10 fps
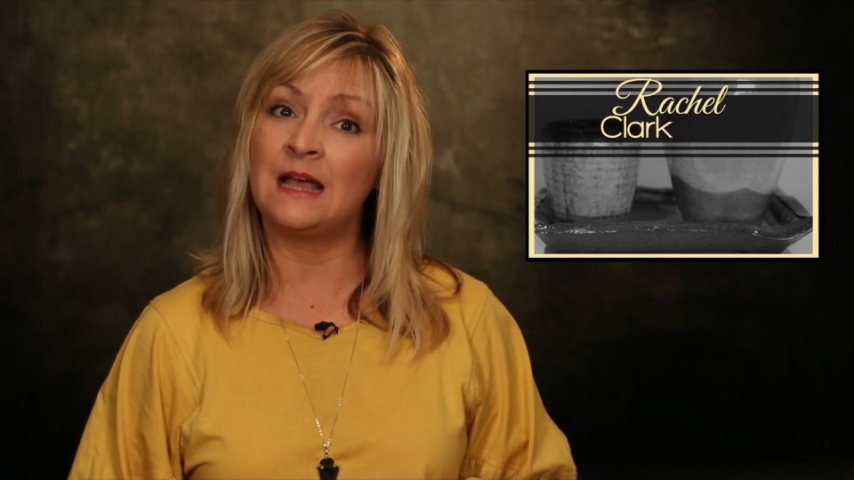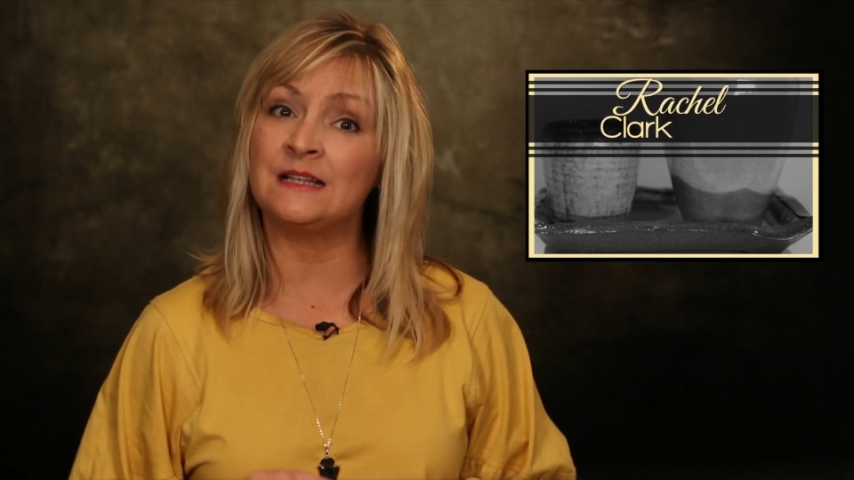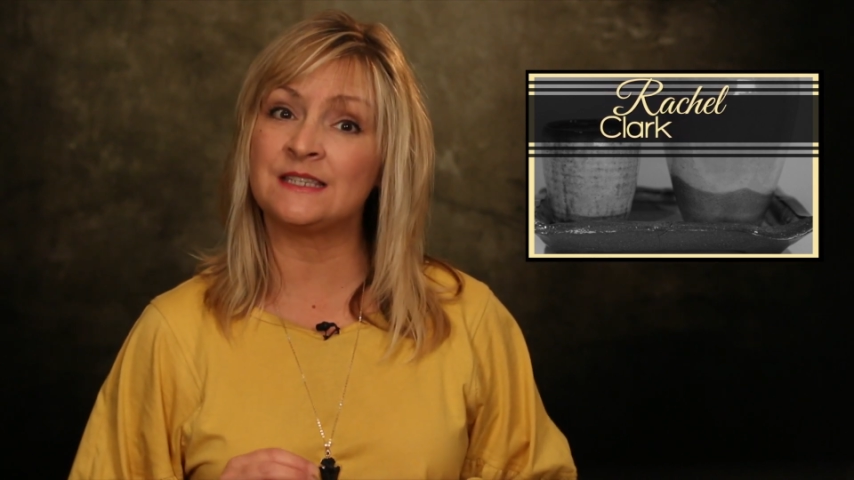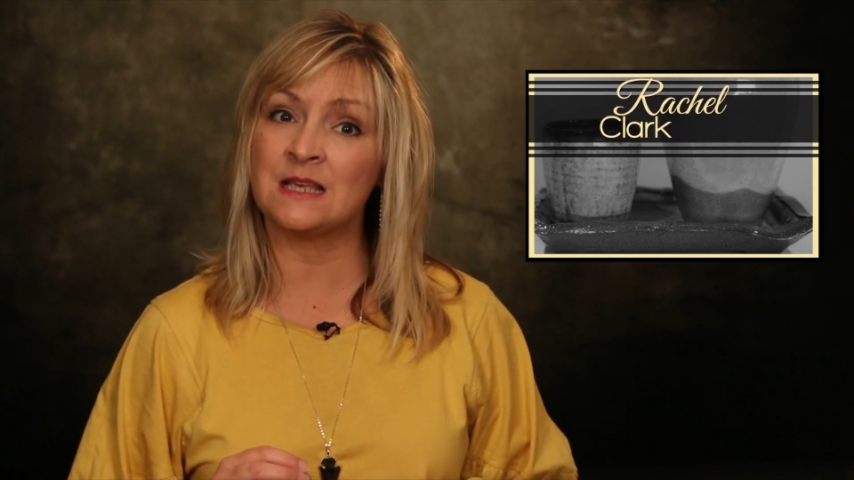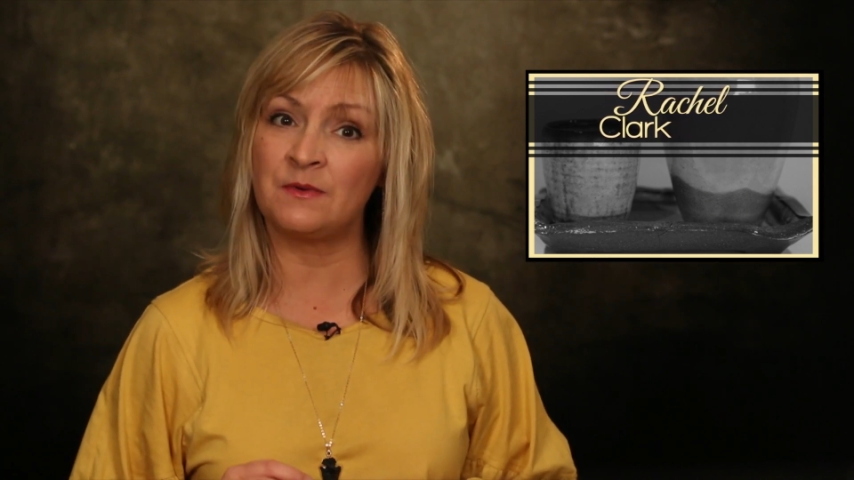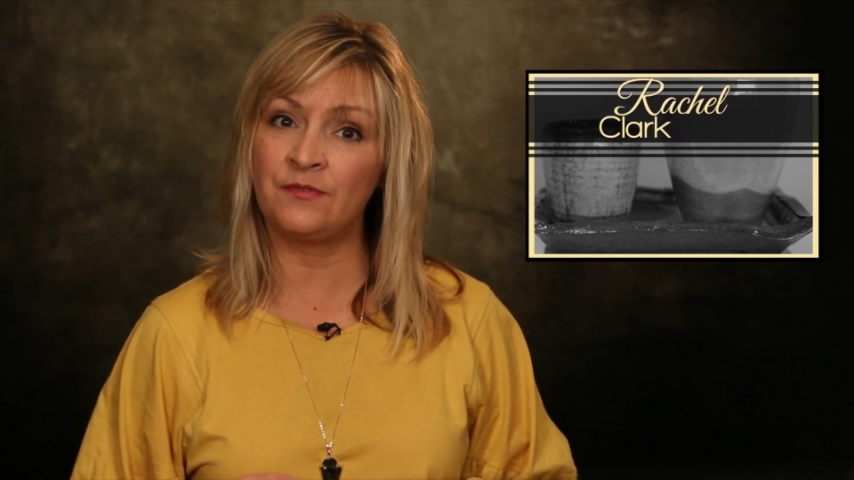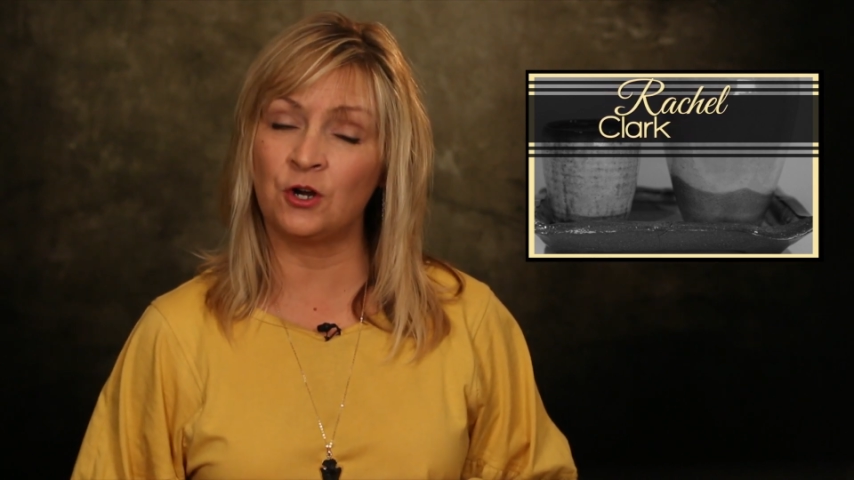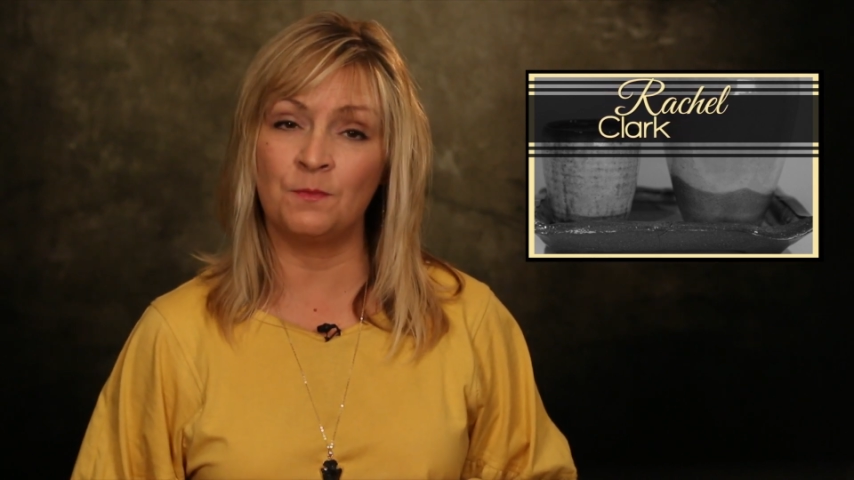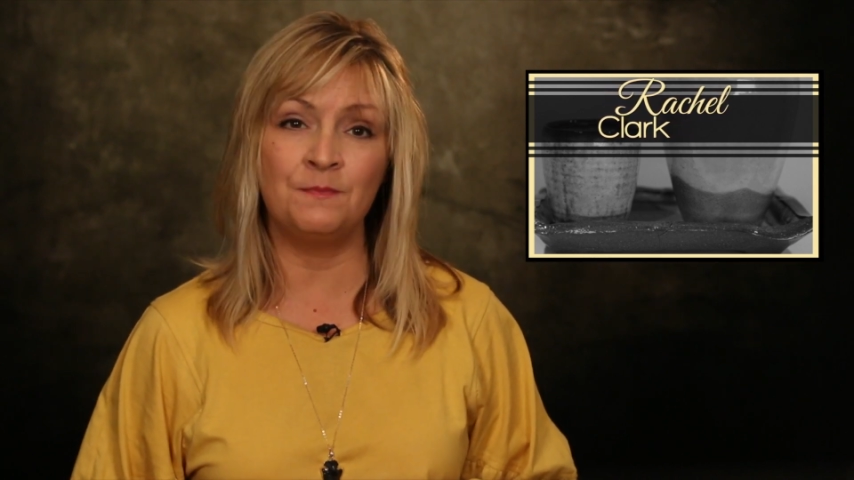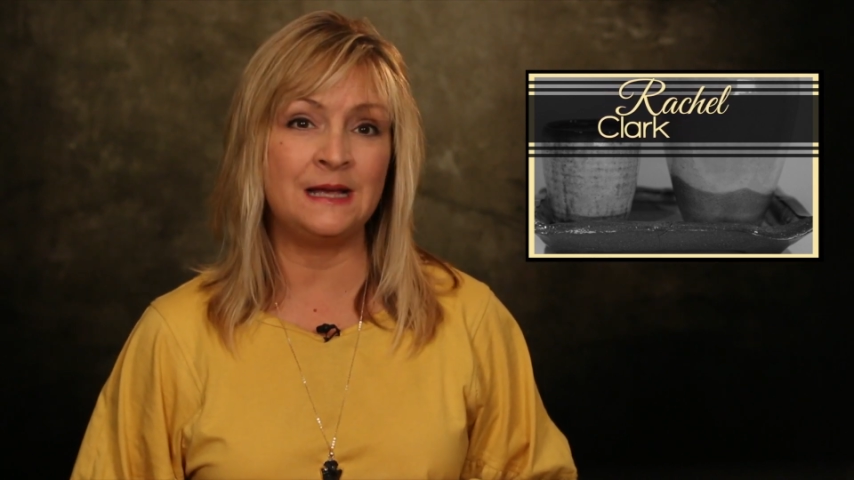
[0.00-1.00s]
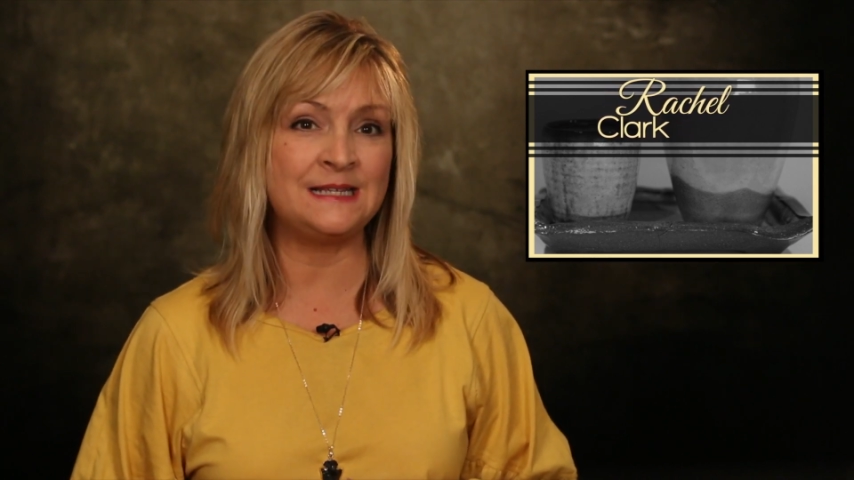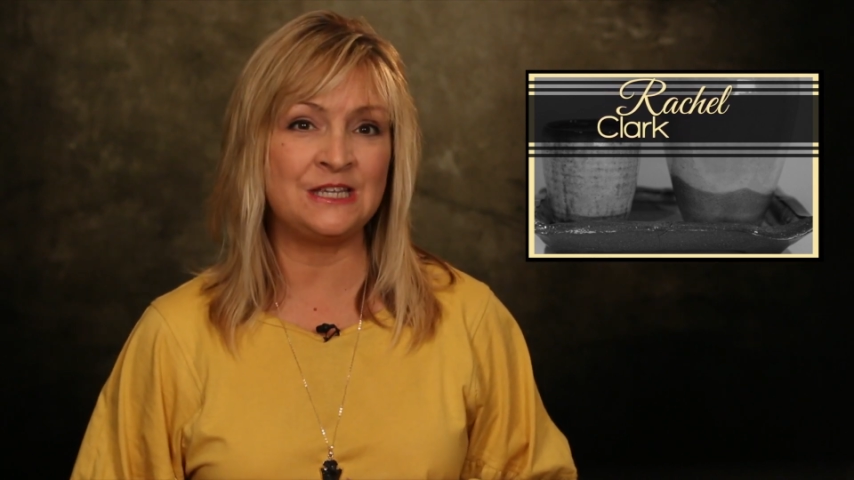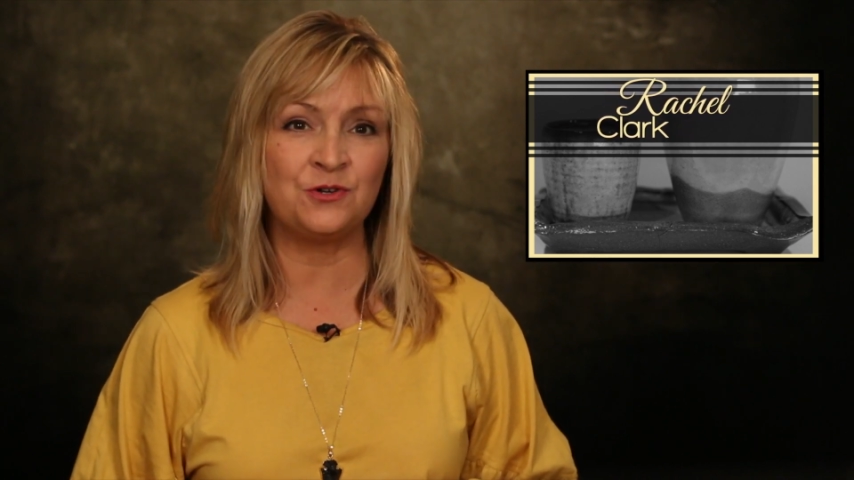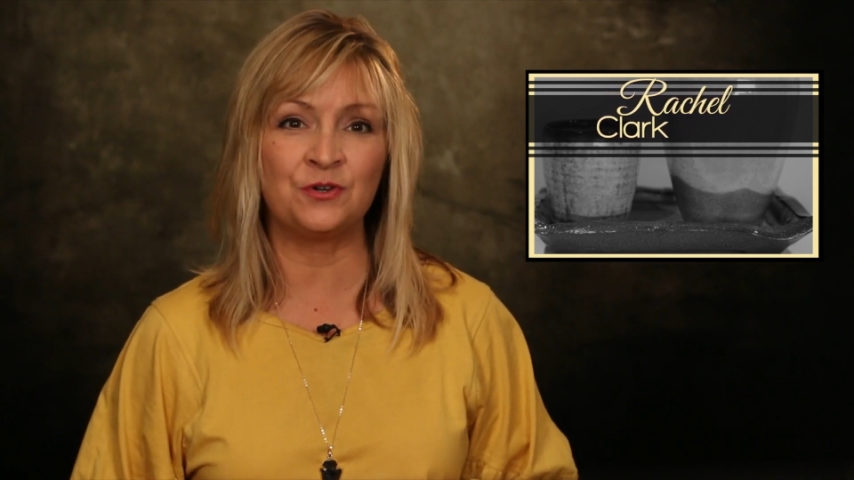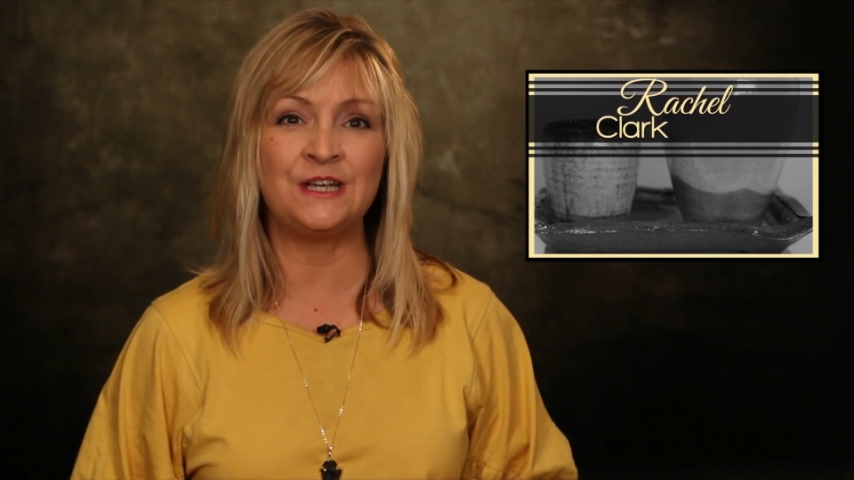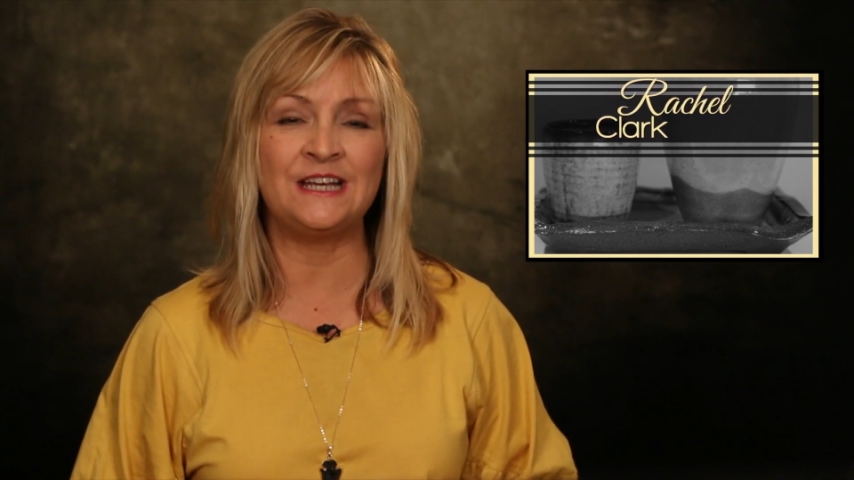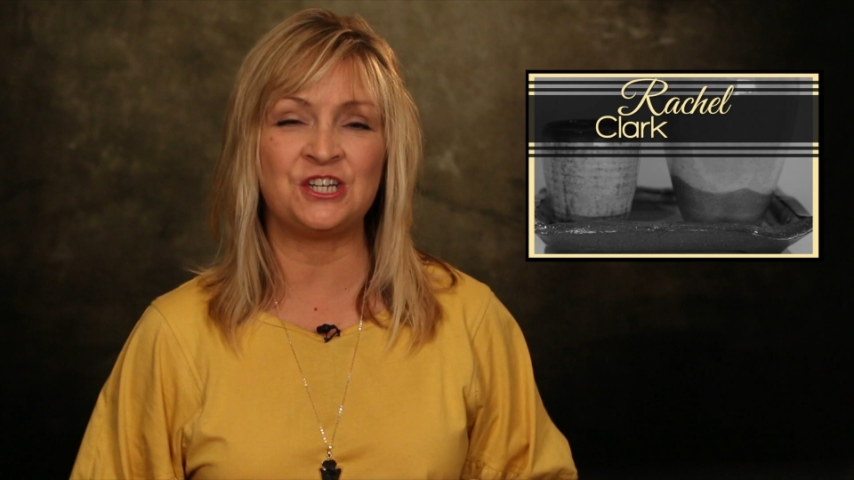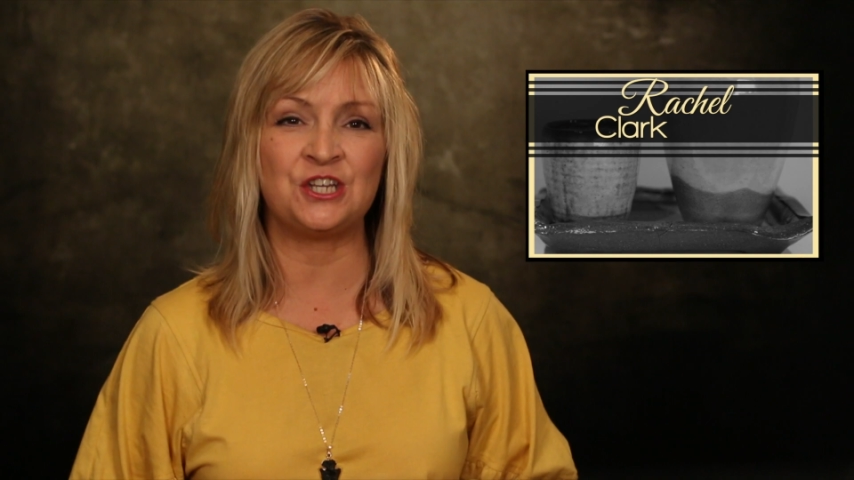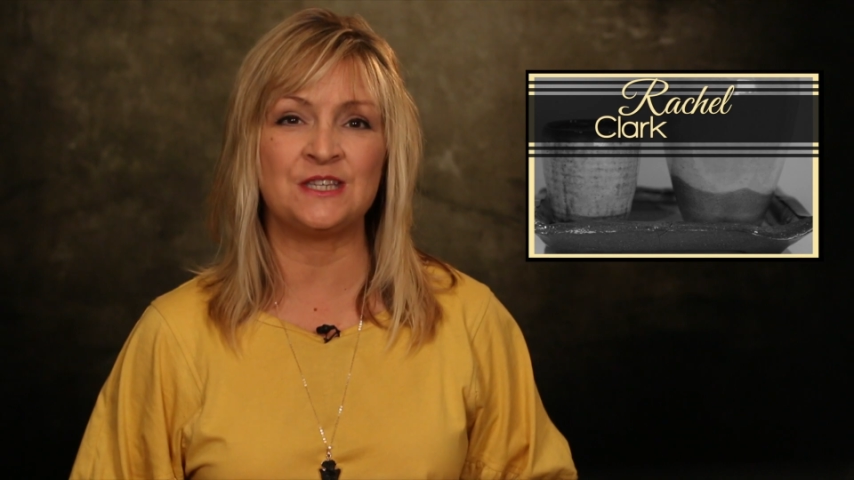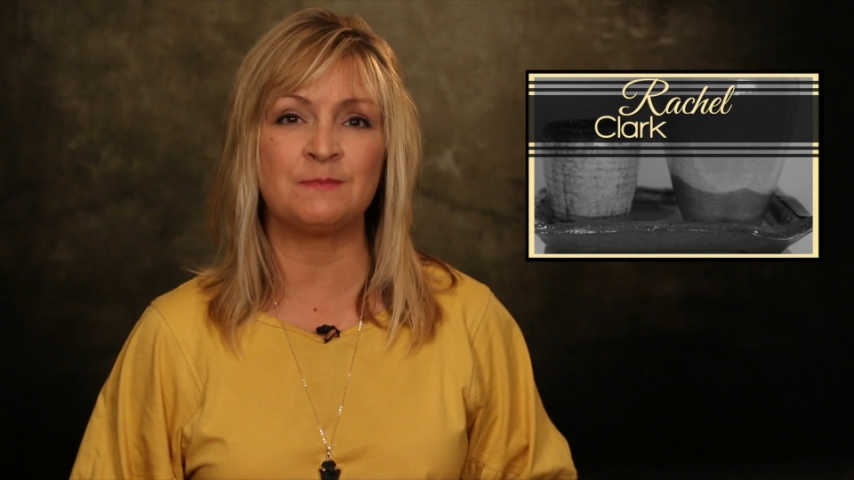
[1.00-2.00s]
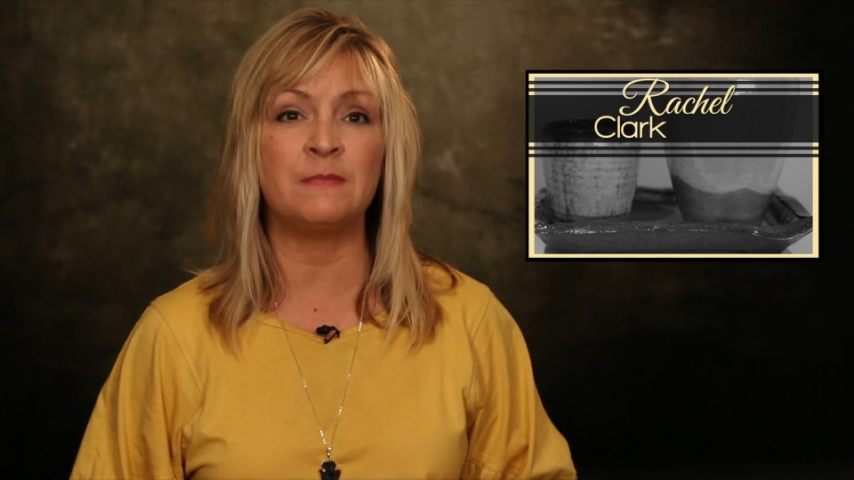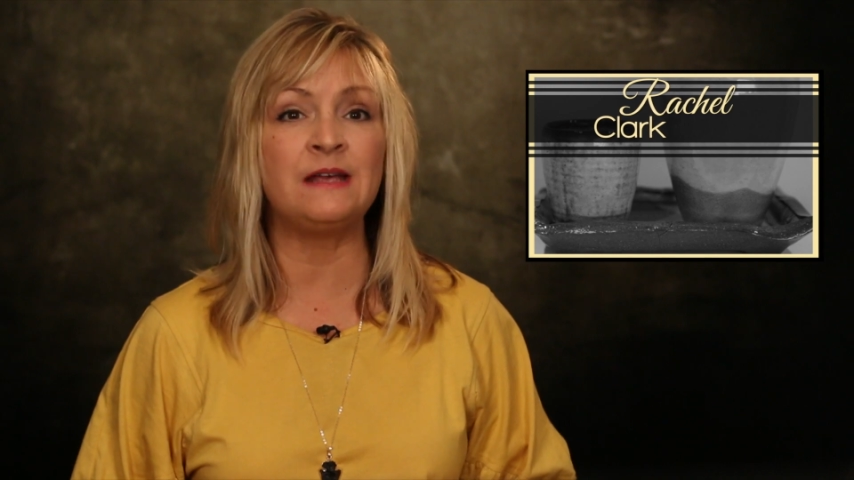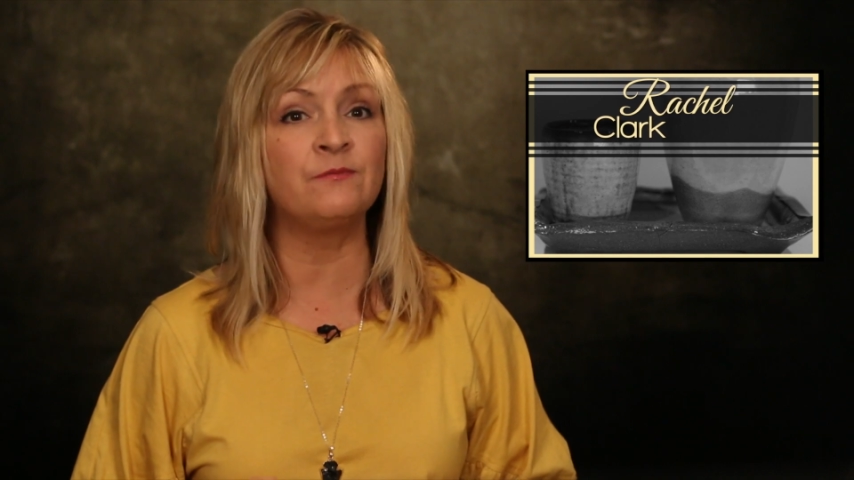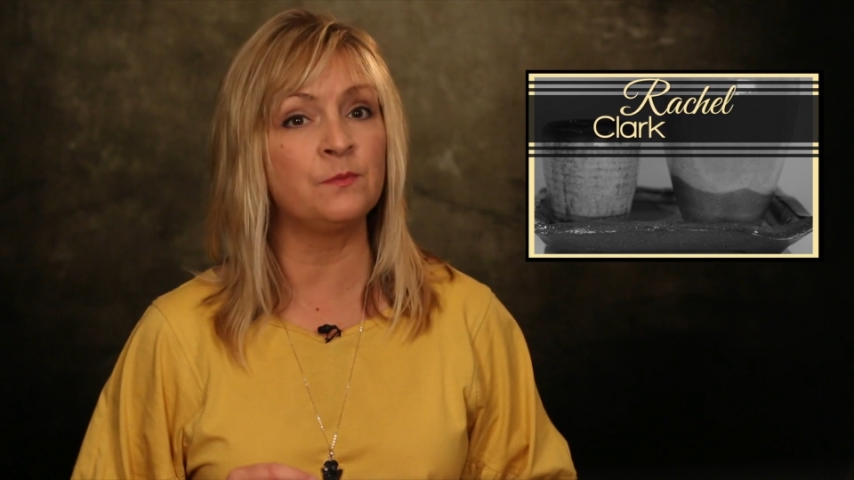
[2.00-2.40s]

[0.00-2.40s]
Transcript: at some of her amazing creations made